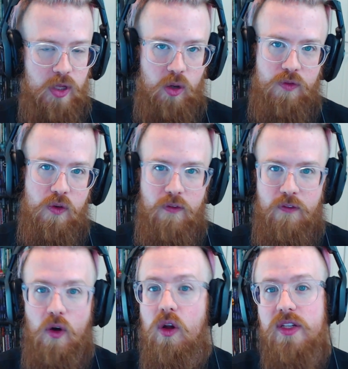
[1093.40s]

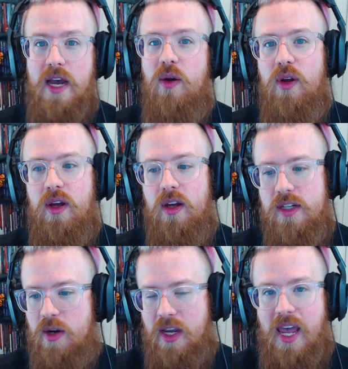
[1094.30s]
fall down
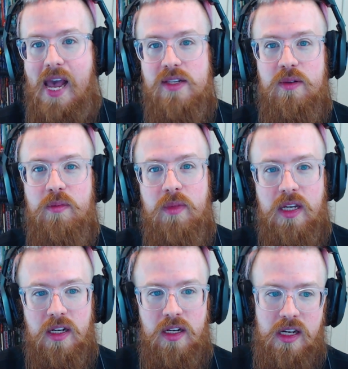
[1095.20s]
a chasm
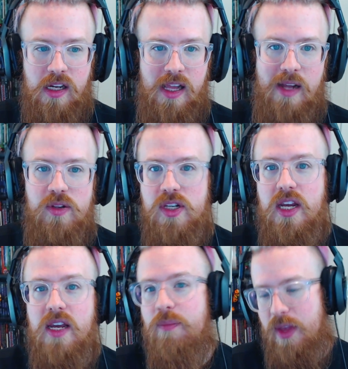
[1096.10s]
in Cloud
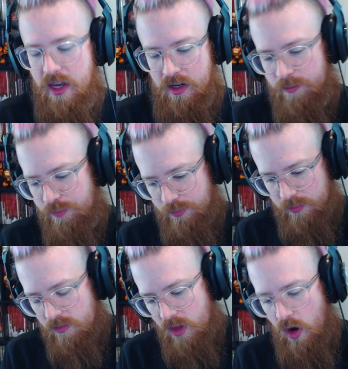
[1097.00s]
City and
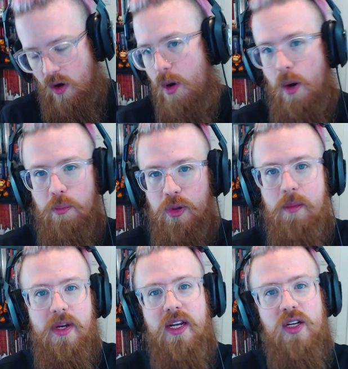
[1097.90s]
are
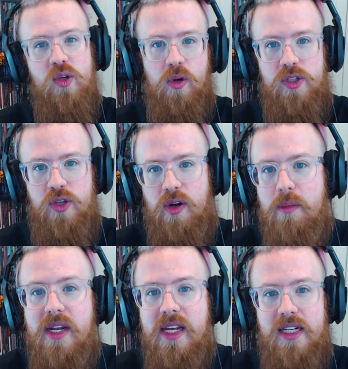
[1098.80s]
plummeting towards your
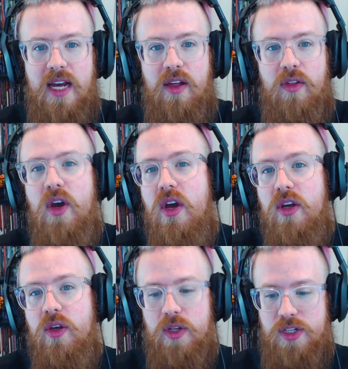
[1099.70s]
immediate death,
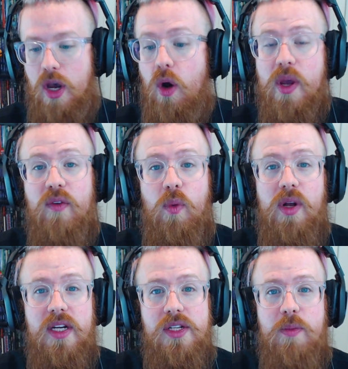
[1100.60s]
you could say, oh, we have 1
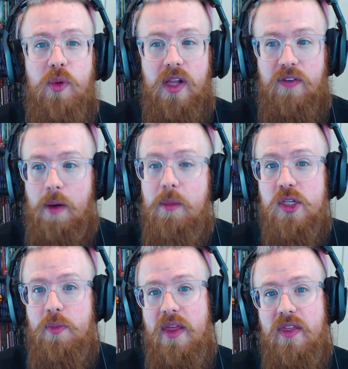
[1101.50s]
Destiny point left. I'm going to
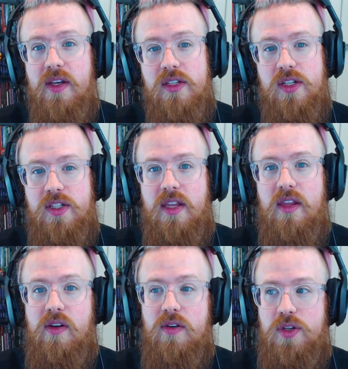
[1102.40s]
spend this to say that
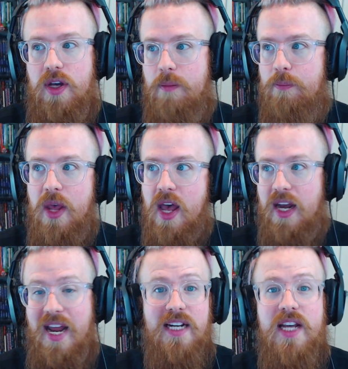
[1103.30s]
there's an
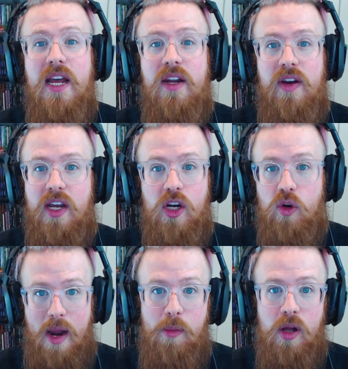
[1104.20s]
antenna that I can
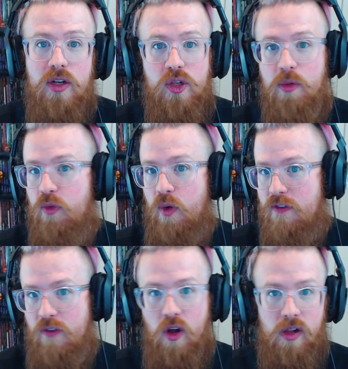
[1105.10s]
grab onto before I
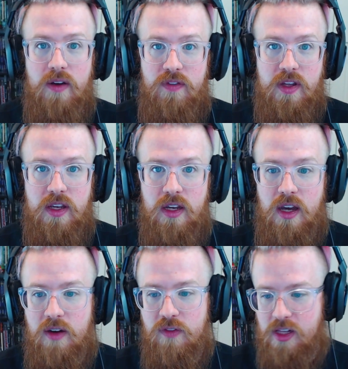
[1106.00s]
fall out of
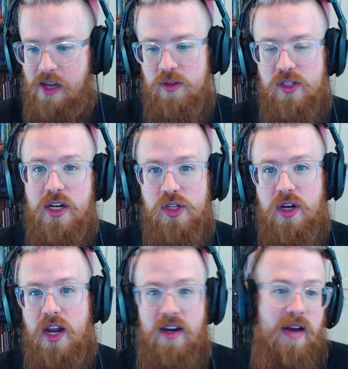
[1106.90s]
the cloud station,
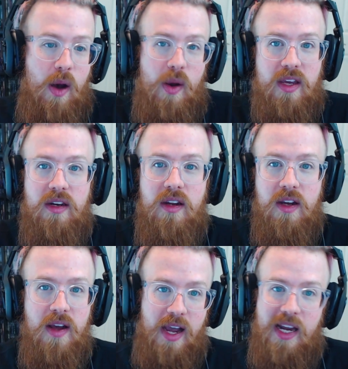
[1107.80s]
and now I can
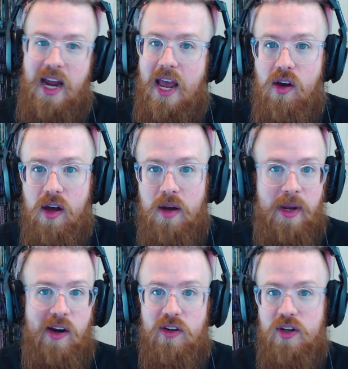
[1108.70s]
hang on. My
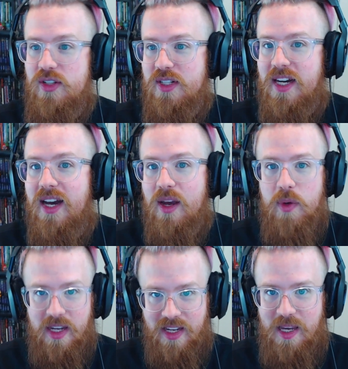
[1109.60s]
character doesn't die. We
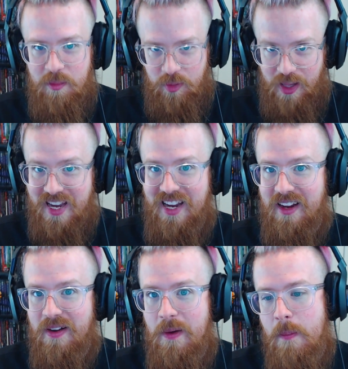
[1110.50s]
can keep playing.
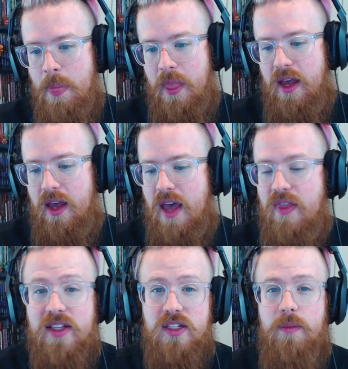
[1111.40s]
And
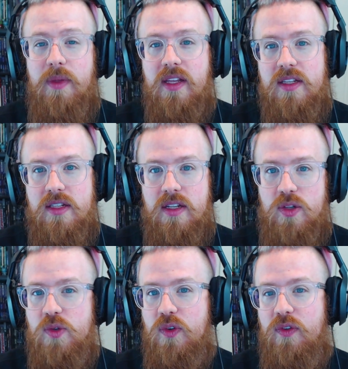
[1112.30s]
that's something that's
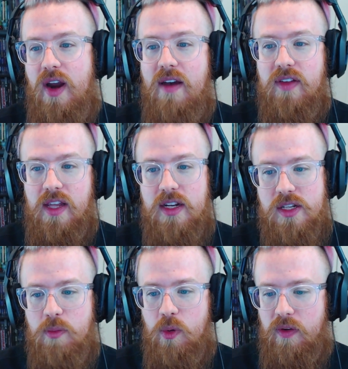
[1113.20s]
useful for having that
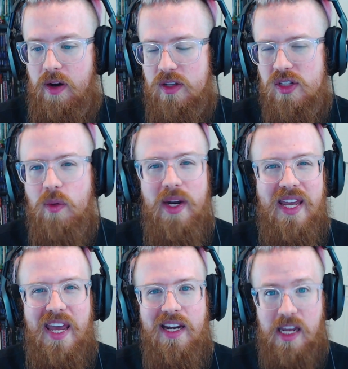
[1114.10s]
Destiny point around. It's a good way to
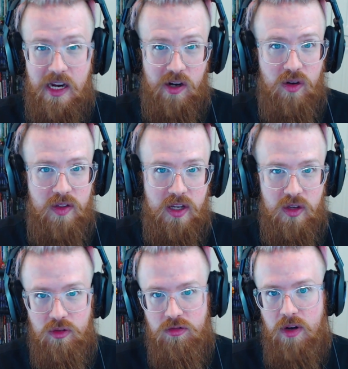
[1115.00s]
get gear that
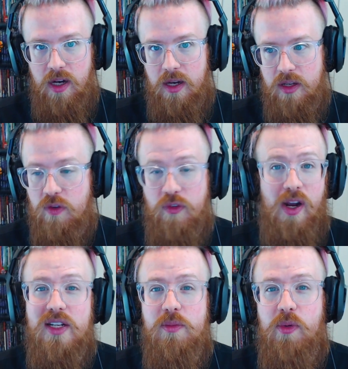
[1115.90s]
you
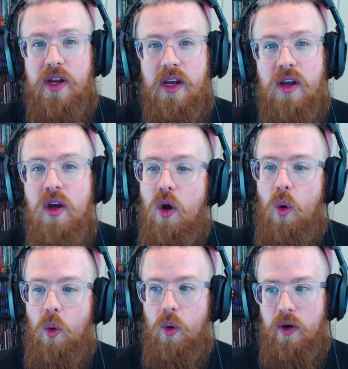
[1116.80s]
forgot to bring,
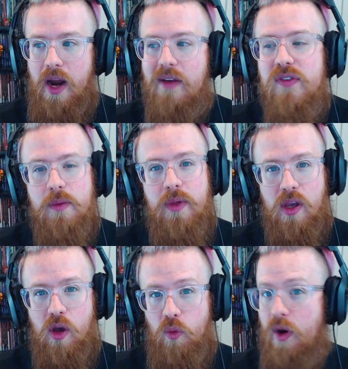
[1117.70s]
or have something
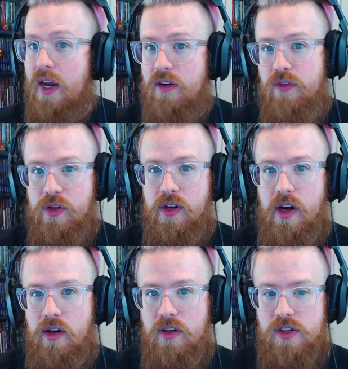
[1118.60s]
go right for your
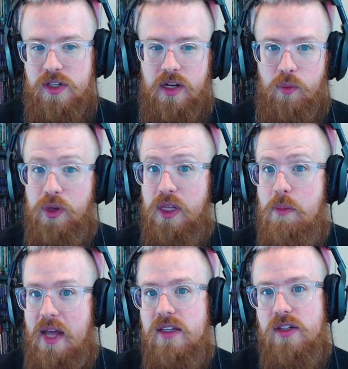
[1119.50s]
characters in a really
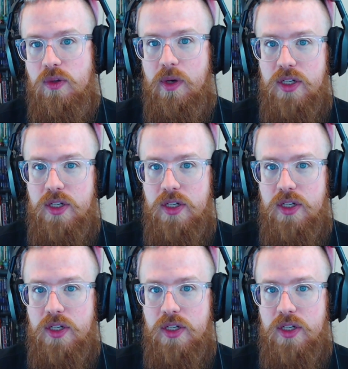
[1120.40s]
bad situation.